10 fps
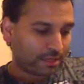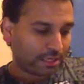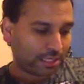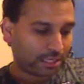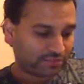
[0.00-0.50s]

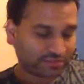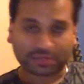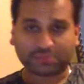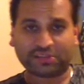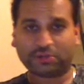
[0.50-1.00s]
uh,
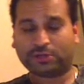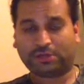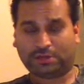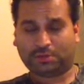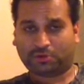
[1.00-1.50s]
sometimes I know I
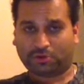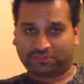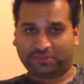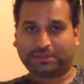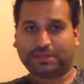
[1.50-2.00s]
can come
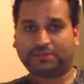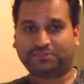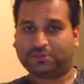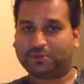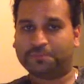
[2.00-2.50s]
across like that.
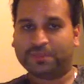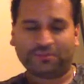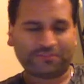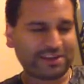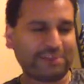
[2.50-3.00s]
So
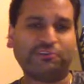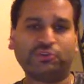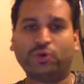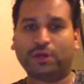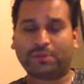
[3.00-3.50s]
if I ever
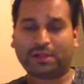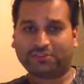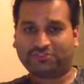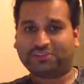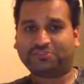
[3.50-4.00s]
do, I
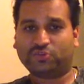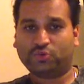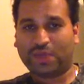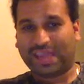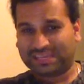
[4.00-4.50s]
apologize
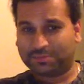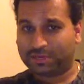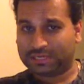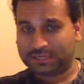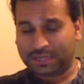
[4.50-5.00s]
to
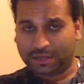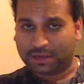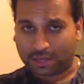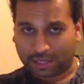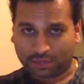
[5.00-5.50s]
anybody
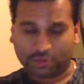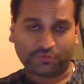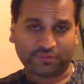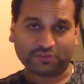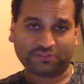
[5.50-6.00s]
uh, who
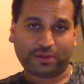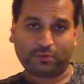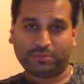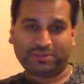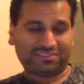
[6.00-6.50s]
feels that
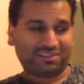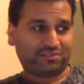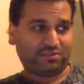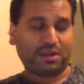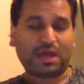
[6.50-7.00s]
way, because that
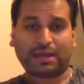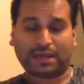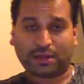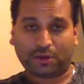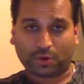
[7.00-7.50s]
is not
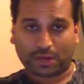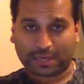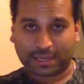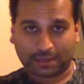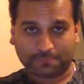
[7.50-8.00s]
how I
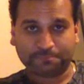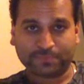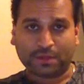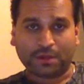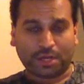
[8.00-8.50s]
am.
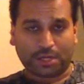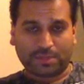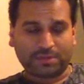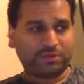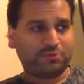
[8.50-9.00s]

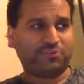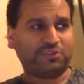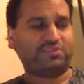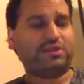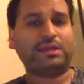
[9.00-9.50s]
Um, anybody who
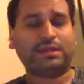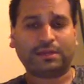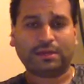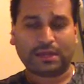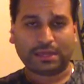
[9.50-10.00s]
feels like
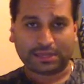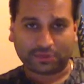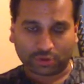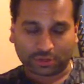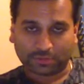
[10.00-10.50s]
I
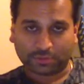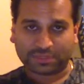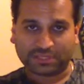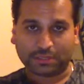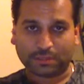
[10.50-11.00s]
ignore them on
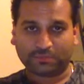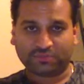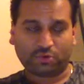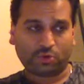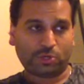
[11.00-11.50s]
P
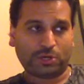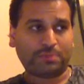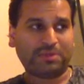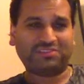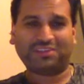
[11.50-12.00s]
Ms or I
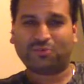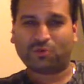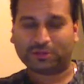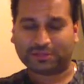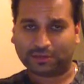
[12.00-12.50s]
may say the
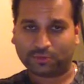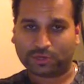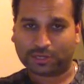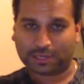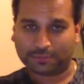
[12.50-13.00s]
wrong thing or
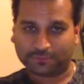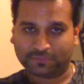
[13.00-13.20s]
whatnot,